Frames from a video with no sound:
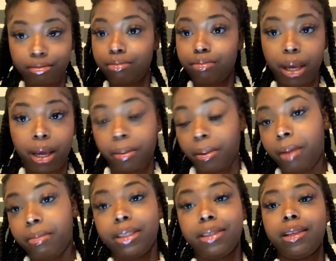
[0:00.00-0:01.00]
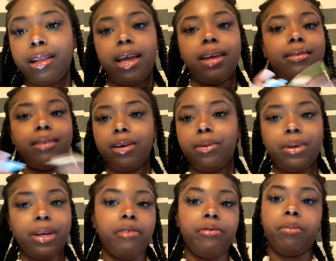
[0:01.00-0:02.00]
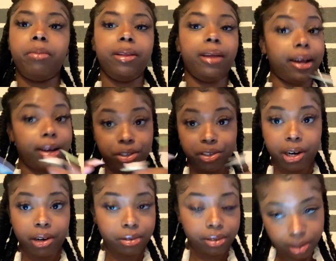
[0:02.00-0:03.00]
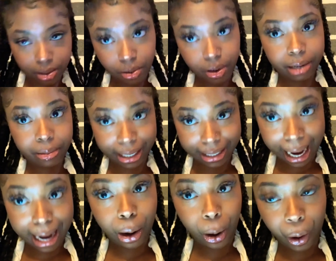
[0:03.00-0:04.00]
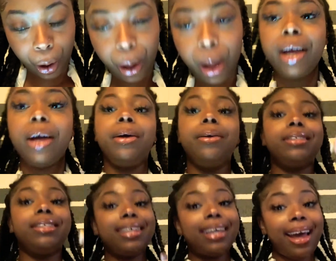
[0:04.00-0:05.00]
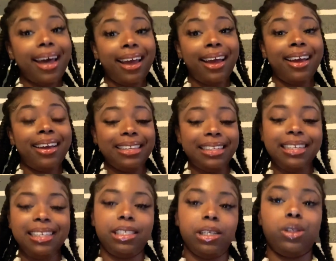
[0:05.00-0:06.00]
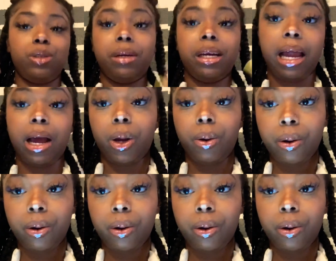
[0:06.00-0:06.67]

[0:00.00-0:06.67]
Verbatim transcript: pinky promise. Like, there will never be like a drought on my channel. Okay. So it's been a lot going